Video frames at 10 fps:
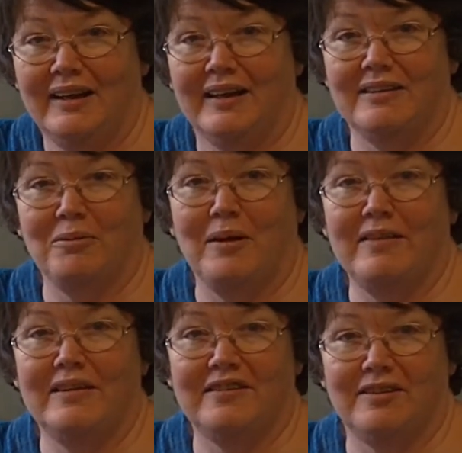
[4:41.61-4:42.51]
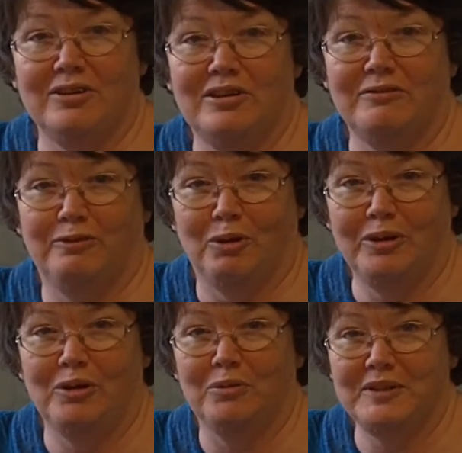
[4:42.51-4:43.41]
Get the one that's suited for
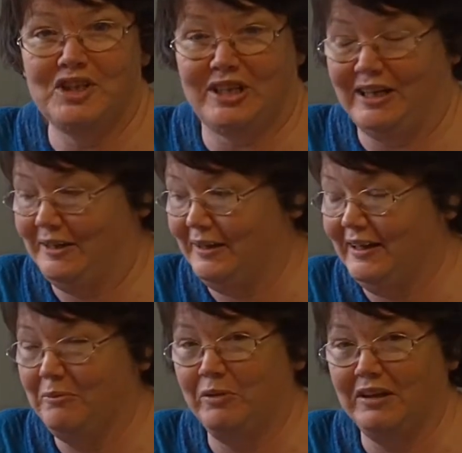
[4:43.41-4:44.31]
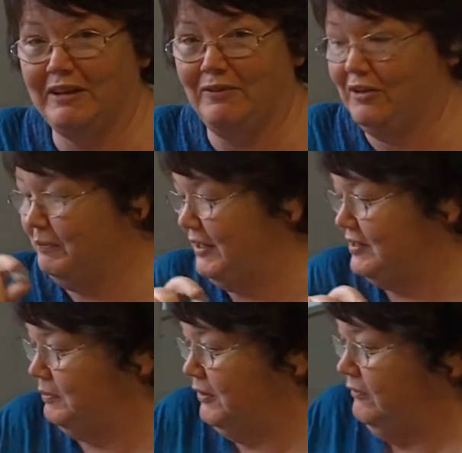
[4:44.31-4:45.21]
your machine. It will give you the
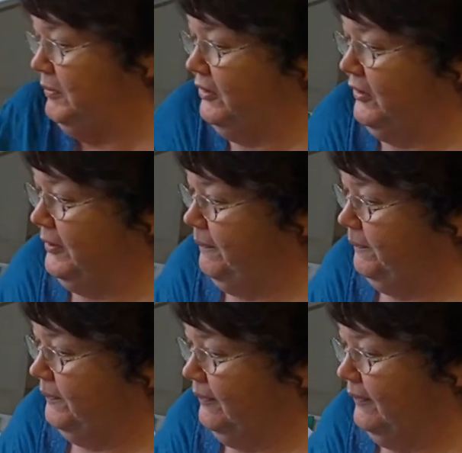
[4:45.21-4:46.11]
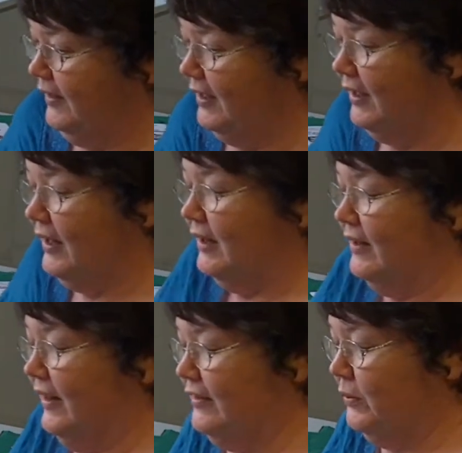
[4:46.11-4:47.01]
best movement on it. Now
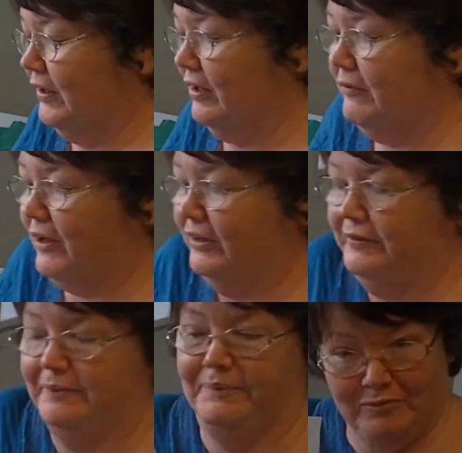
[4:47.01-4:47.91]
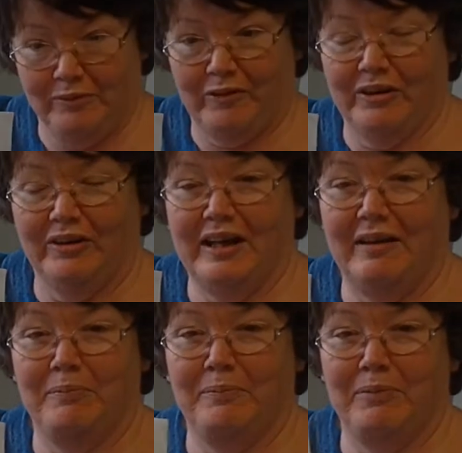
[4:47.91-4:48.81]
that's what I've got. We've got on
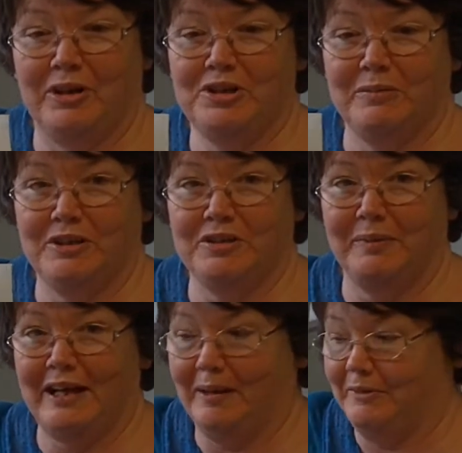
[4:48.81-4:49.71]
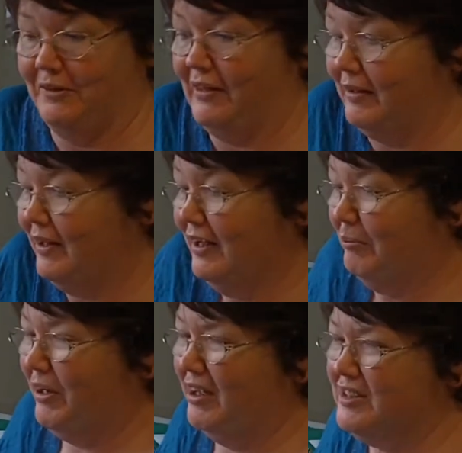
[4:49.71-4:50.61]
our brochure, which you'll be able to,
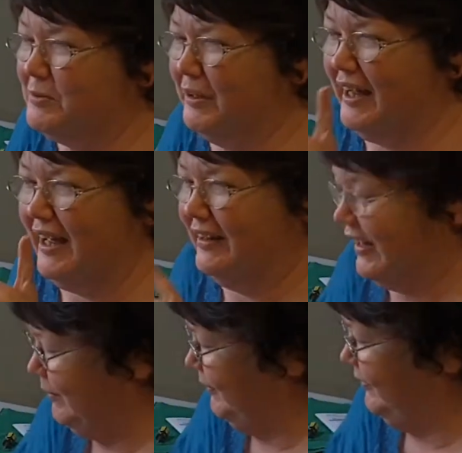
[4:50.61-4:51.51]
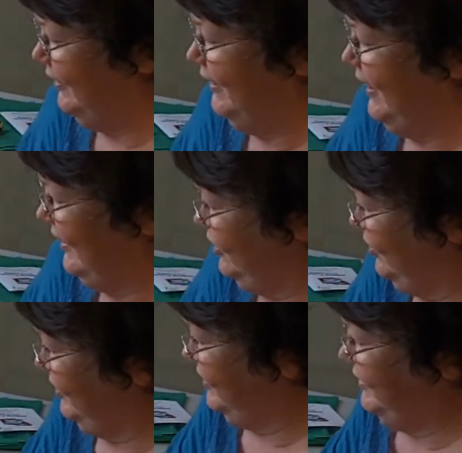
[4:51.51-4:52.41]
but I just want to add a couple of little
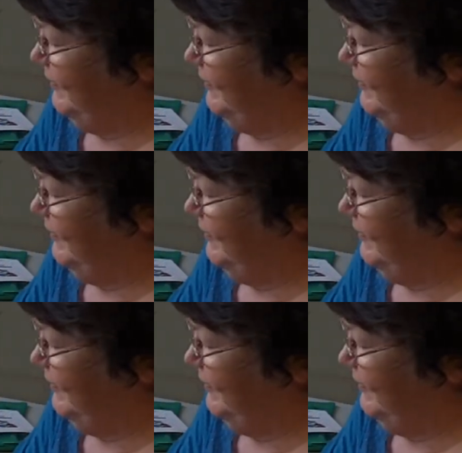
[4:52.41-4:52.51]
extras